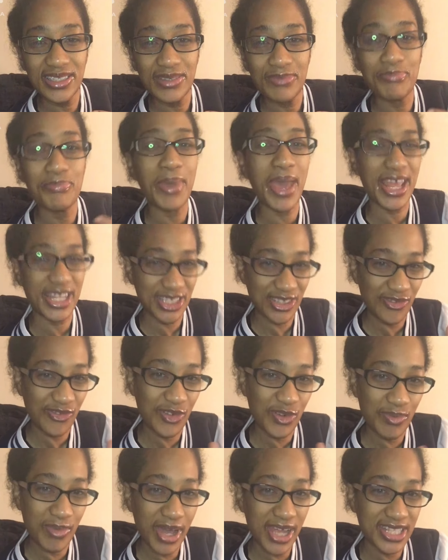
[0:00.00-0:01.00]
better for
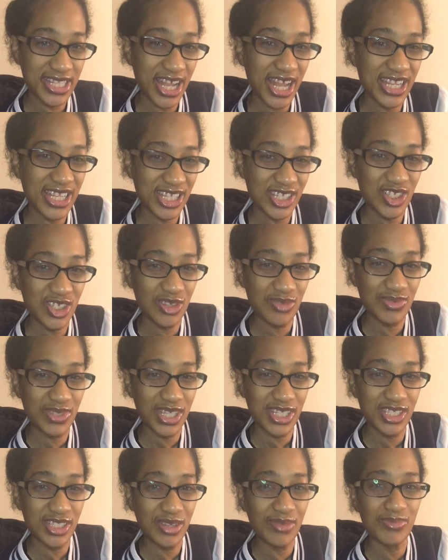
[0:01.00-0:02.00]
my digestive
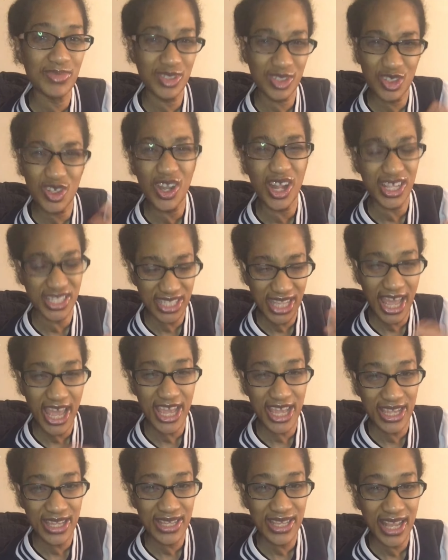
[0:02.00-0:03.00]
system, should I
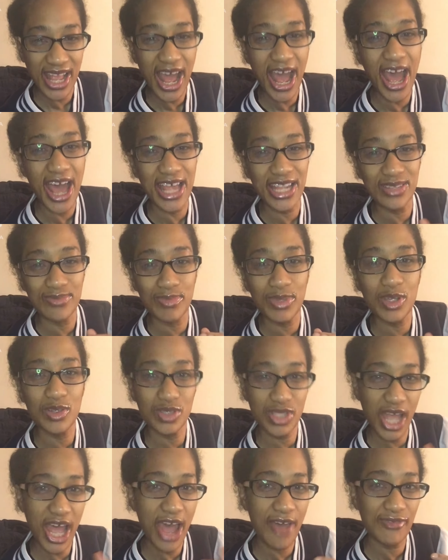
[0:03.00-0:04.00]
say. And because
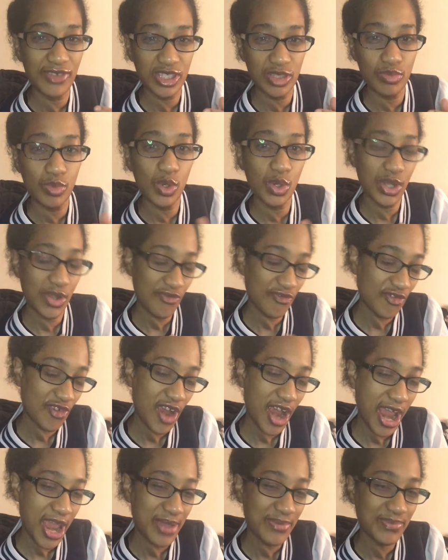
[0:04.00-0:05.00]
I have a smaller
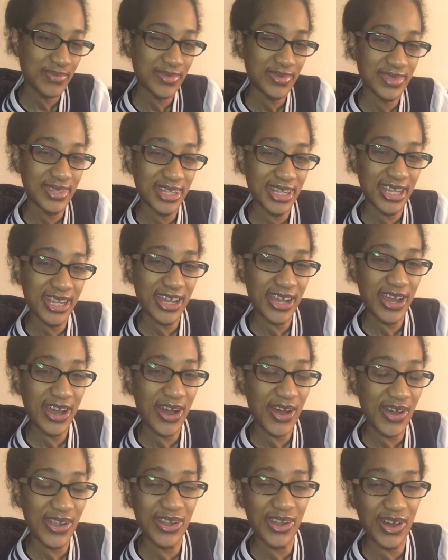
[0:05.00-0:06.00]
frame,
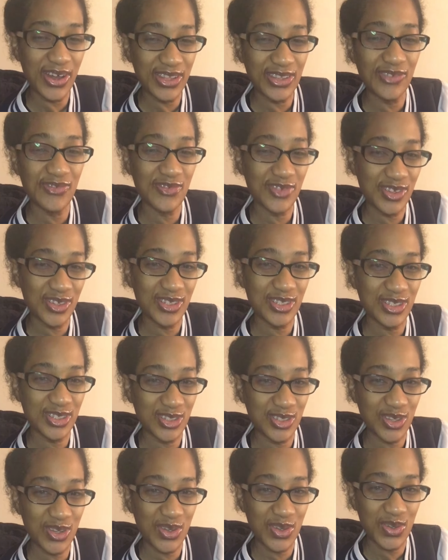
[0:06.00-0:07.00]
I like the foods
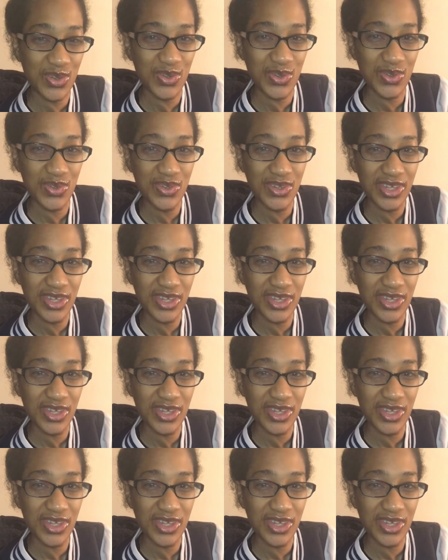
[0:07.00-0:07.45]
to